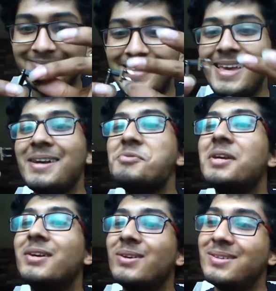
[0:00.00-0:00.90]
There
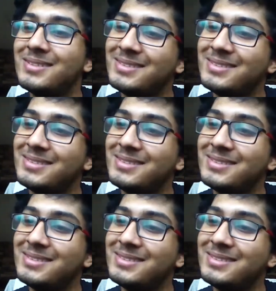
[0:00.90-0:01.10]
we go.